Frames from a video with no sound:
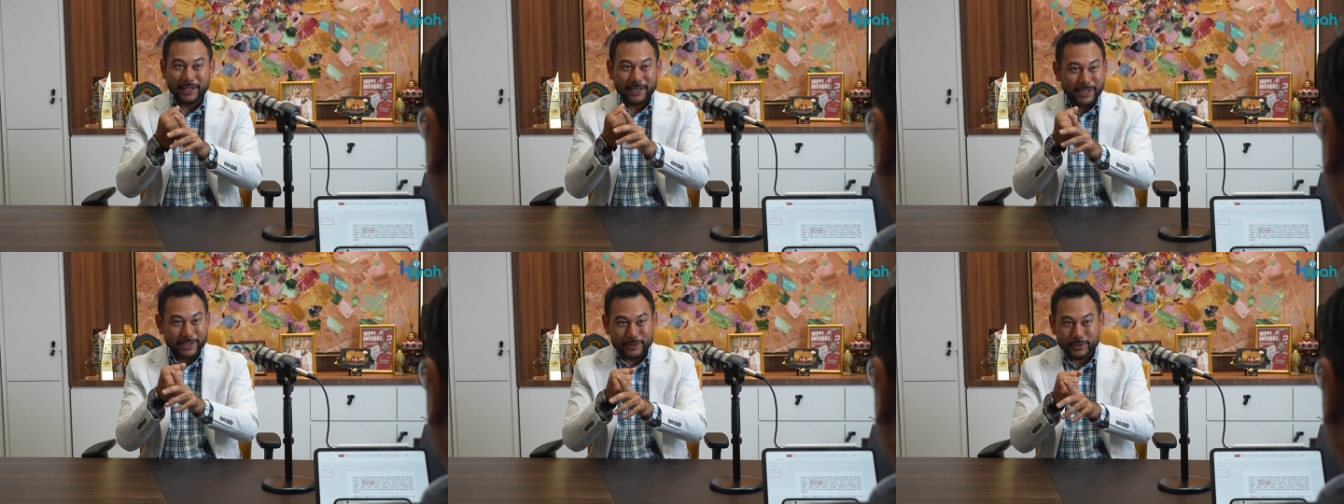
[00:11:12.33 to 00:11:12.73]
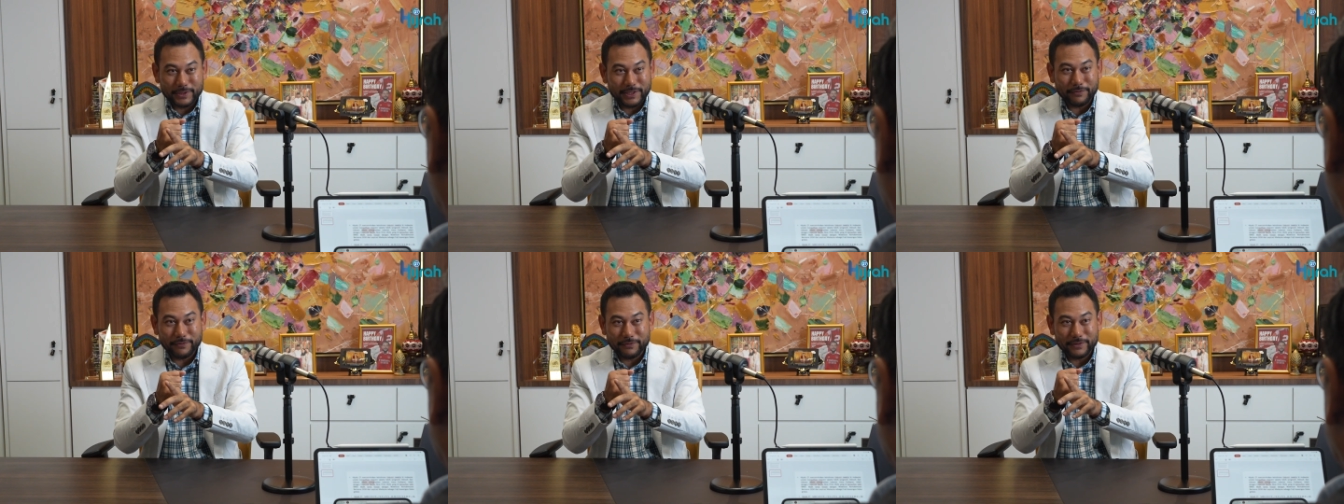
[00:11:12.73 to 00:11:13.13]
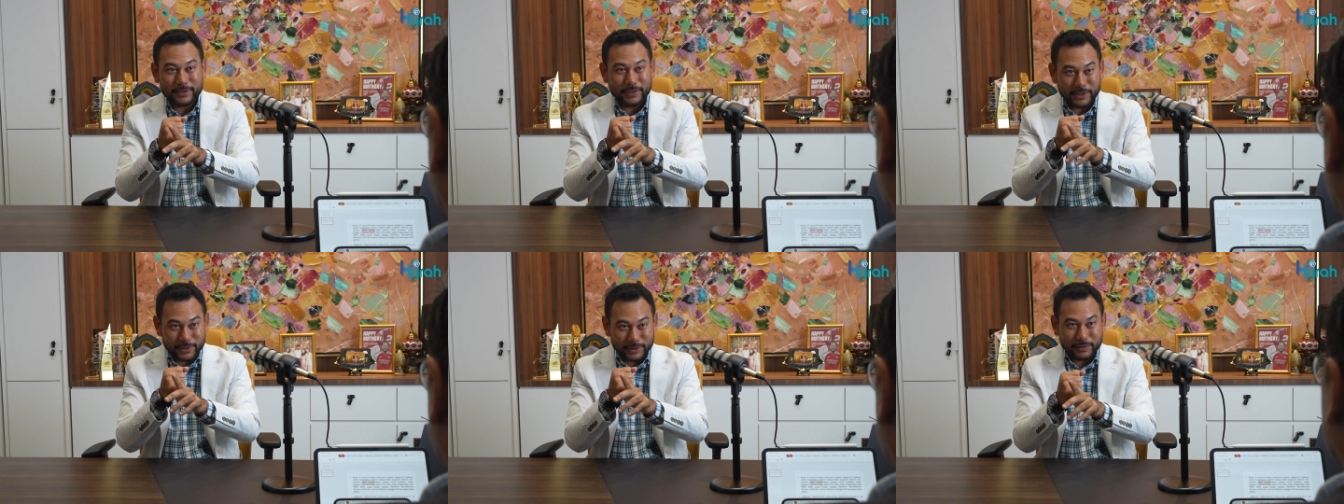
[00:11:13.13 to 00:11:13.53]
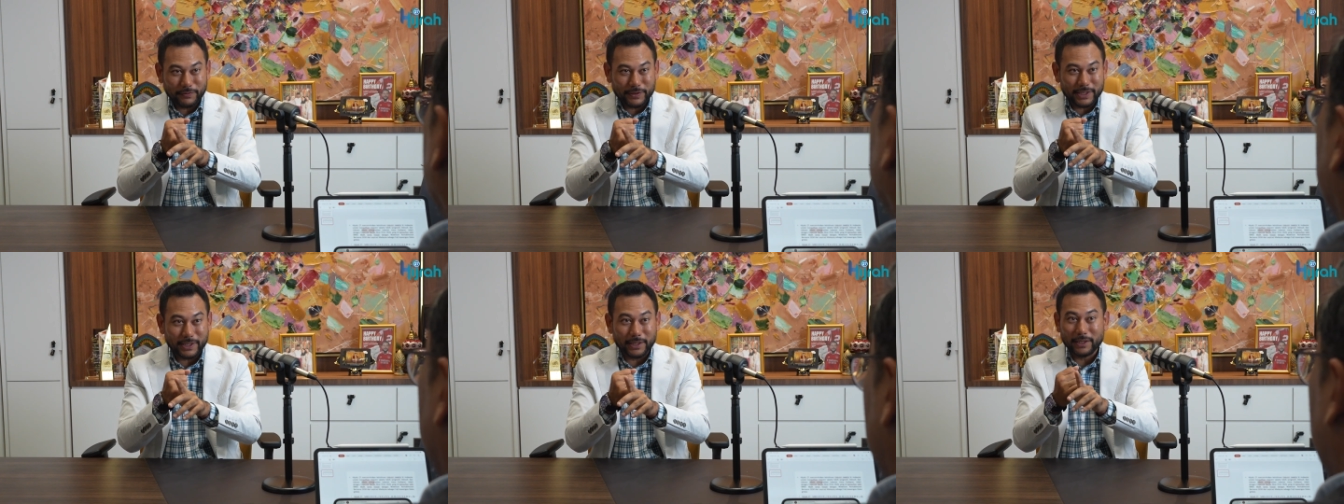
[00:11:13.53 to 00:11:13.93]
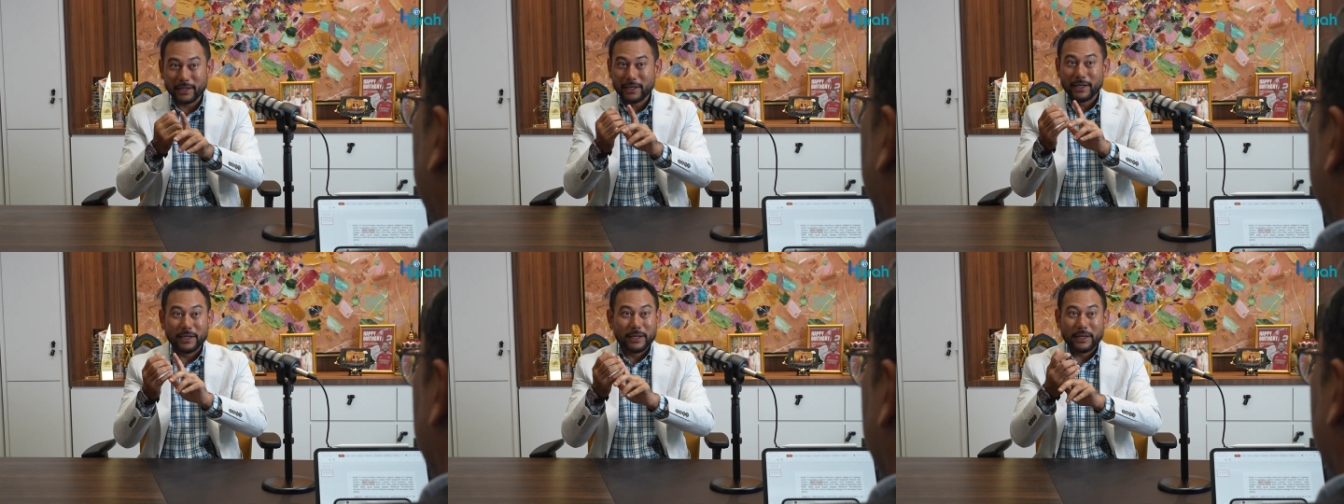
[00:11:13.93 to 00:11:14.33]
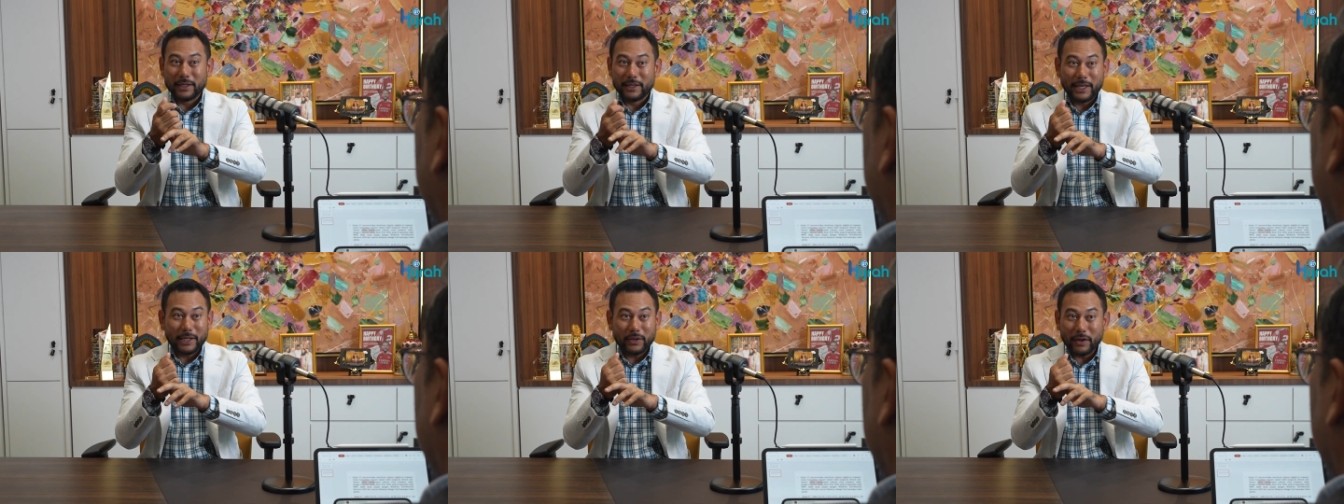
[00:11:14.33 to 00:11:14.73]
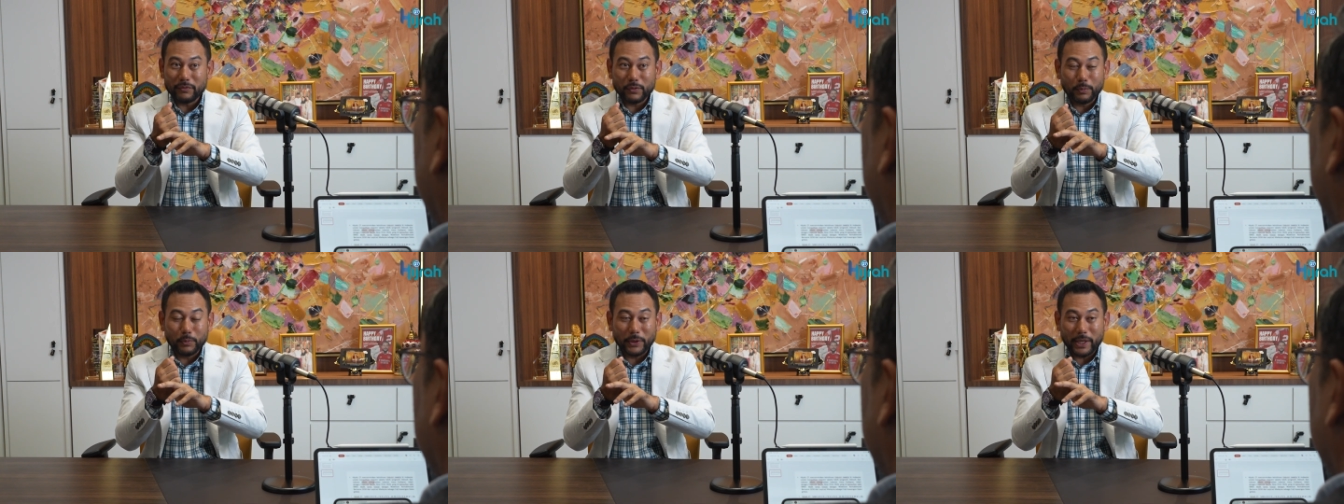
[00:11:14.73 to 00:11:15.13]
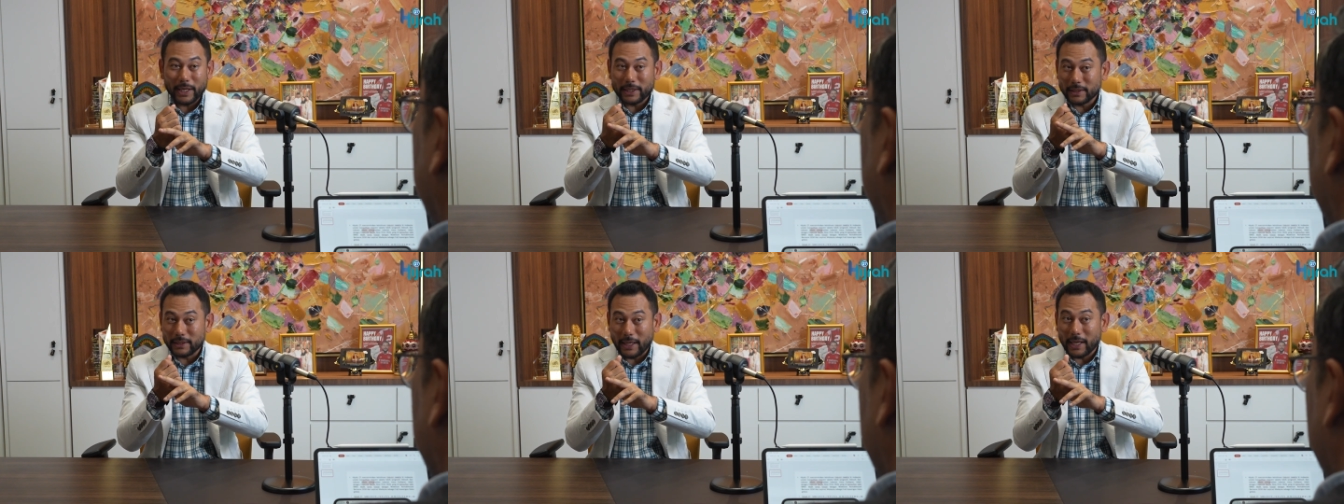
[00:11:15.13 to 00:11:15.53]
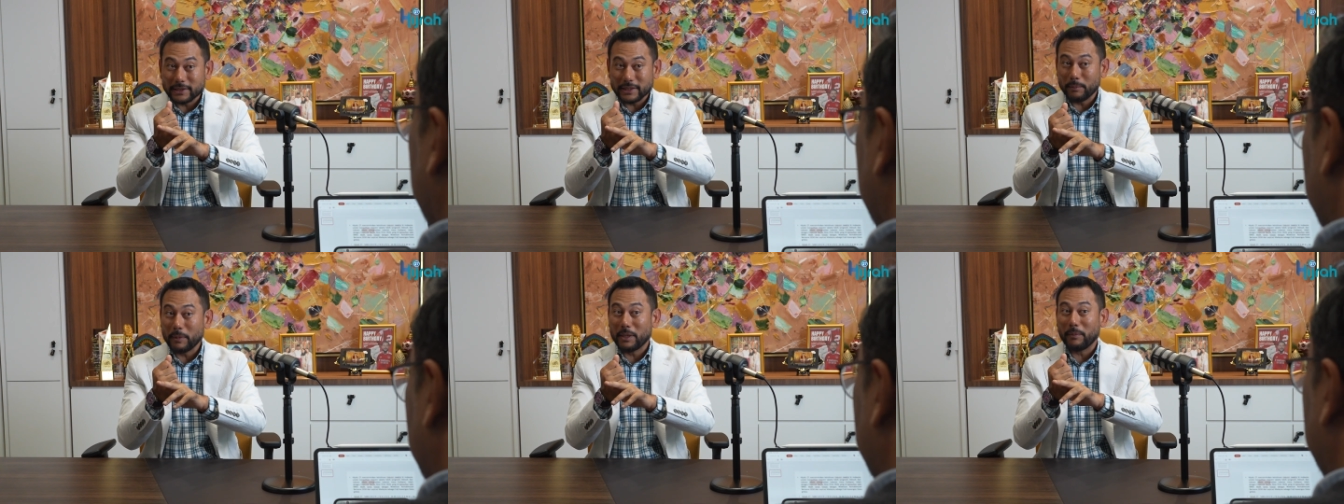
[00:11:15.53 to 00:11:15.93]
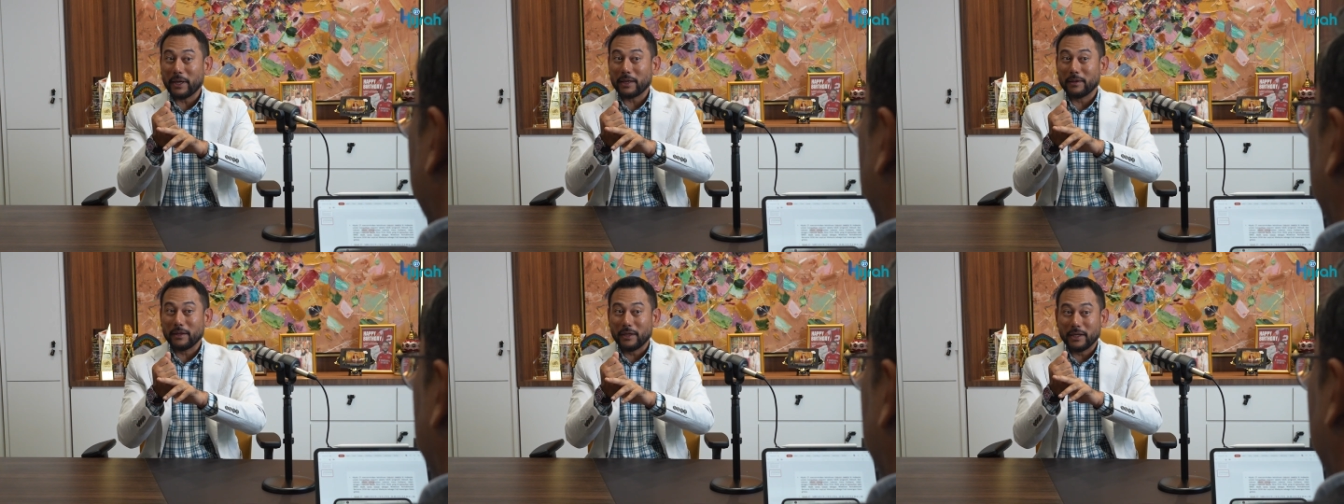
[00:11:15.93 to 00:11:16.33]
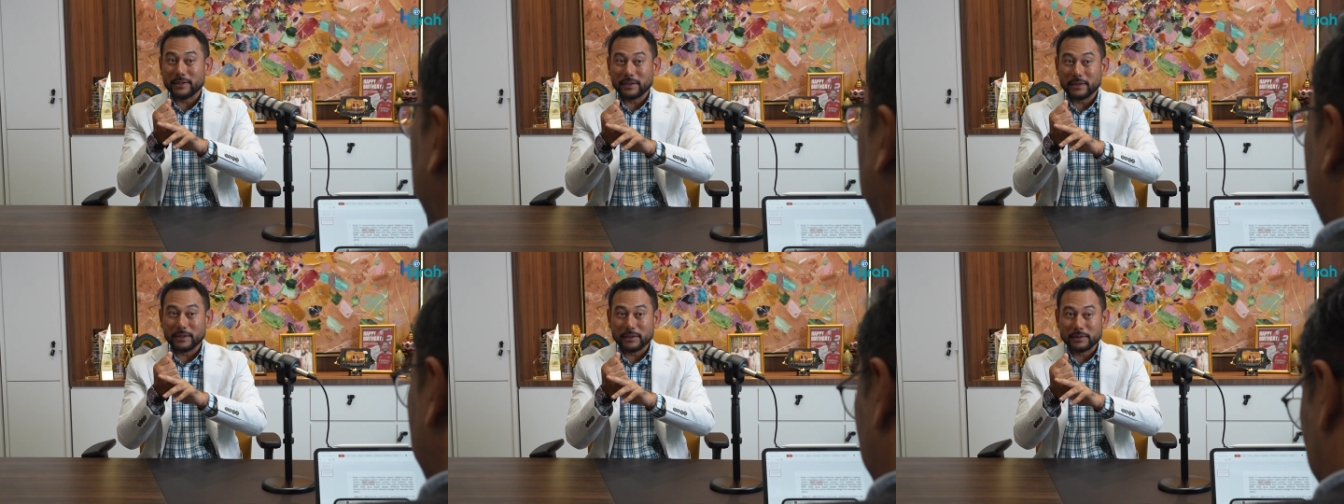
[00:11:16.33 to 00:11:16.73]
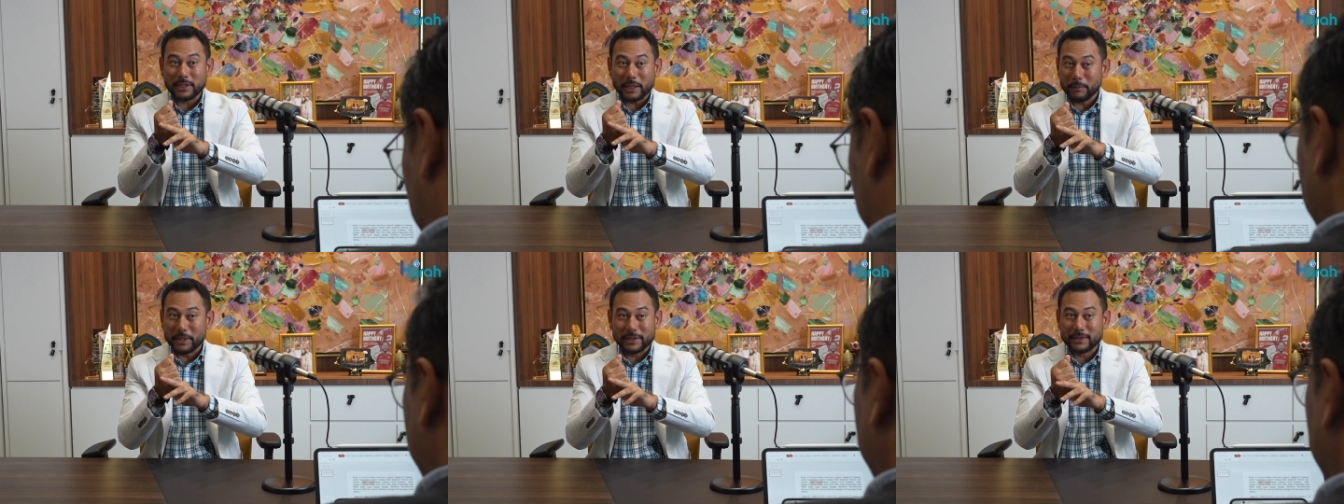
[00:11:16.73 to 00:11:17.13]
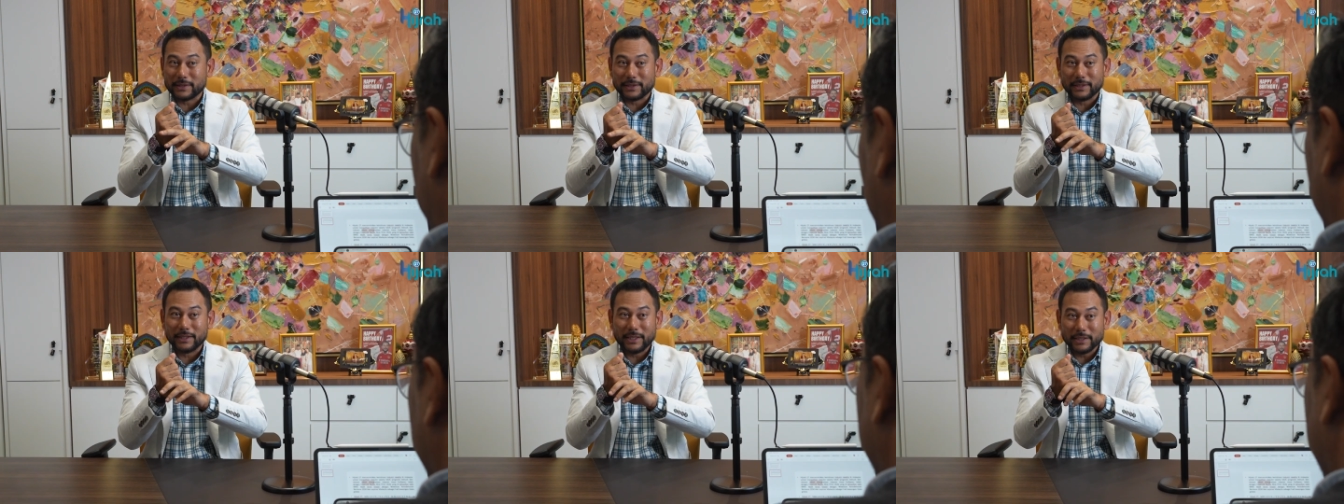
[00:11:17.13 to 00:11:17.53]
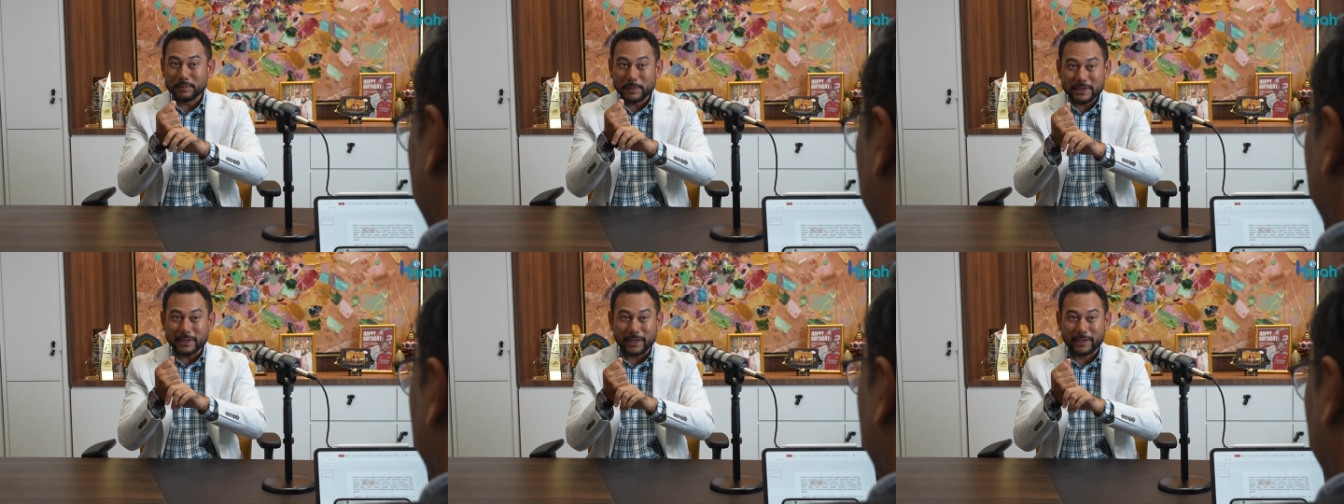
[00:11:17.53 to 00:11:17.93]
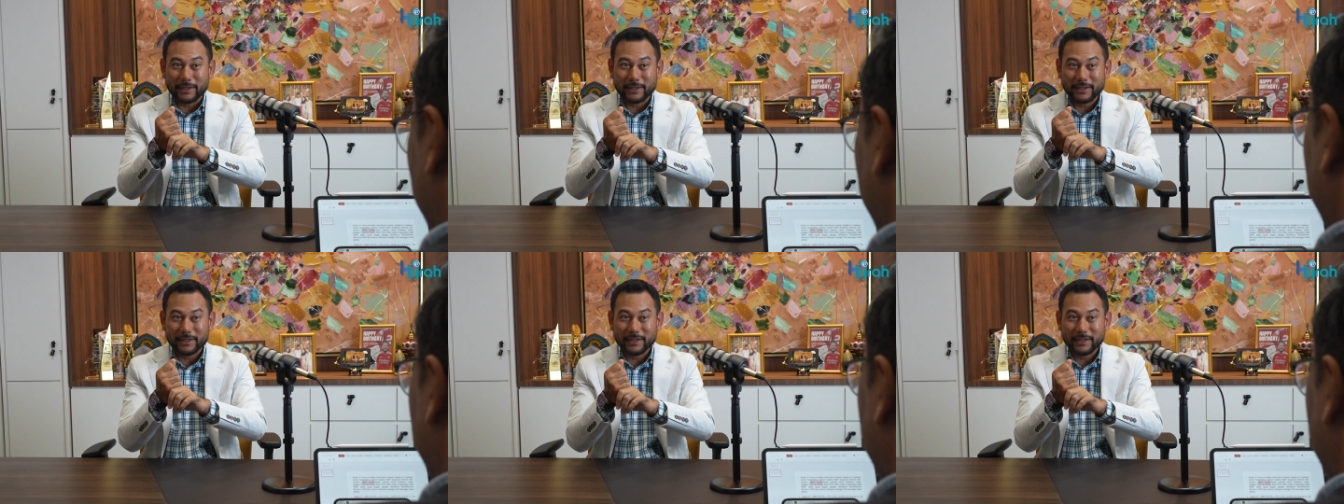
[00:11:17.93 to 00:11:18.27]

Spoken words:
Inclusivity. Then you have to put SME segments. It's missing.